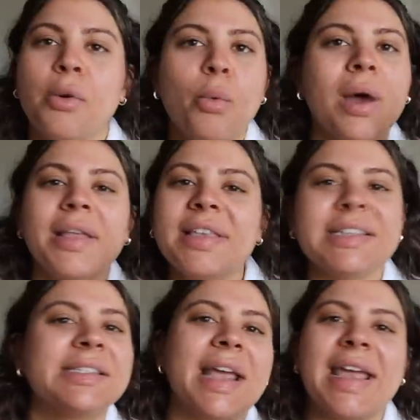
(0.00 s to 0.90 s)
one of
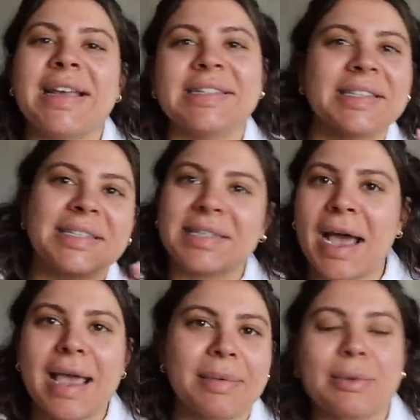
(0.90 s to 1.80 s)
these days the
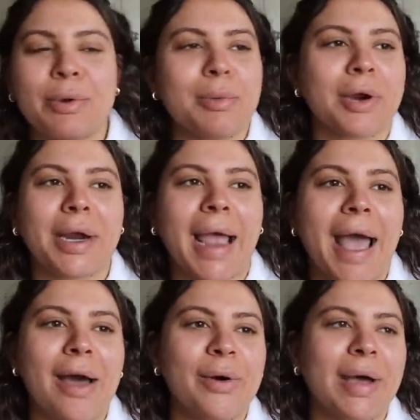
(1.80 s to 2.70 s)
timing will work
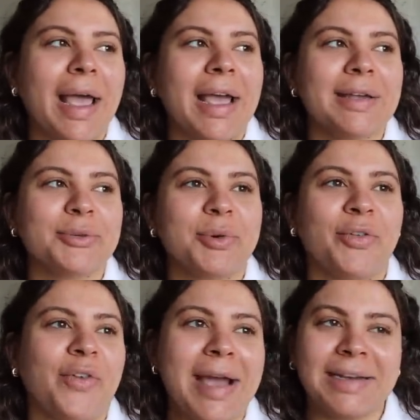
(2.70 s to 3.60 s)
out and we'll
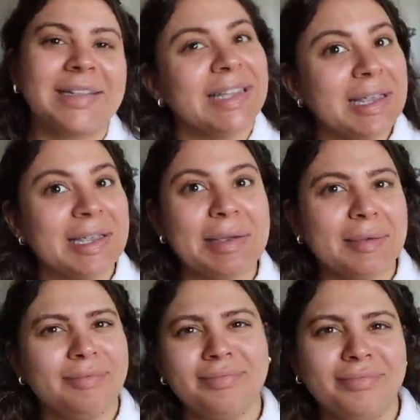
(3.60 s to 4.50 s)
finally
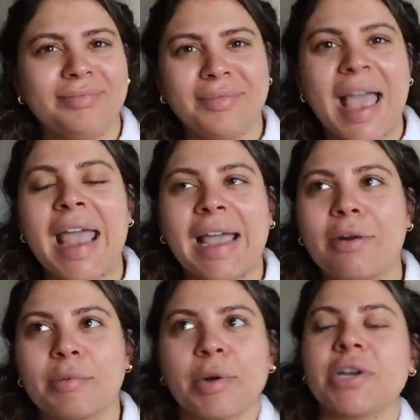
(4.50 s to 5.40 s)
hang
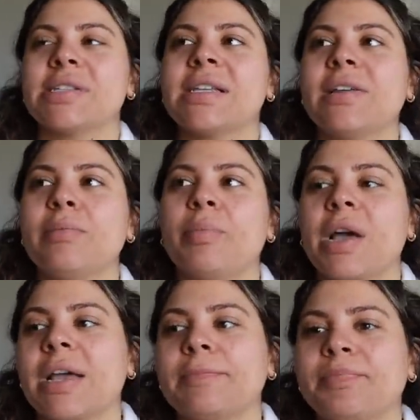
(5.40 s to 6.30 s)
out in person.
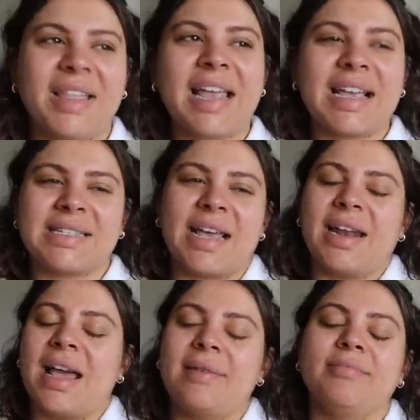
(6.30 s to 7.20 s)
But like I
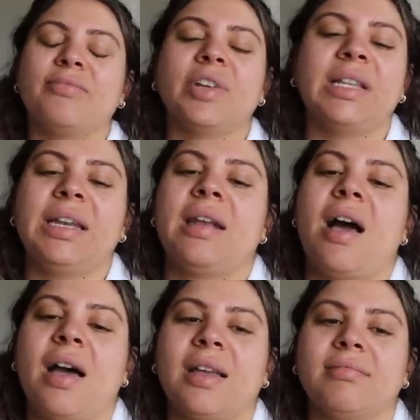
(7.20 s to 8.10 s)
said, I'm really
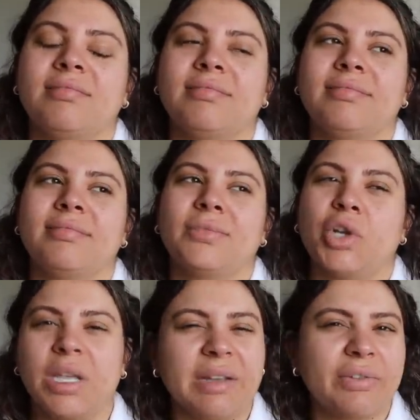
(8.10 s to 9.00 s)
not
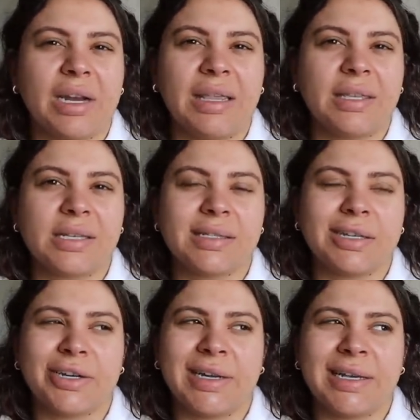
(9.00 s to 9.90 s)
looking for anything
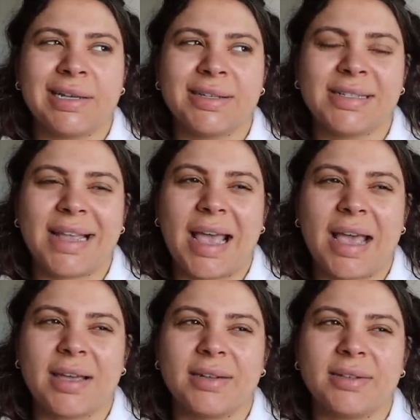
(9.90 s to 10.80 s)
serious,
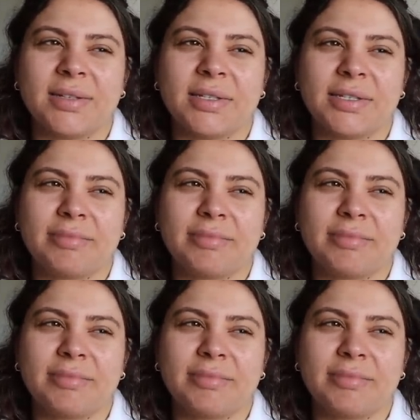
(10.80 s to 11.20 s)
and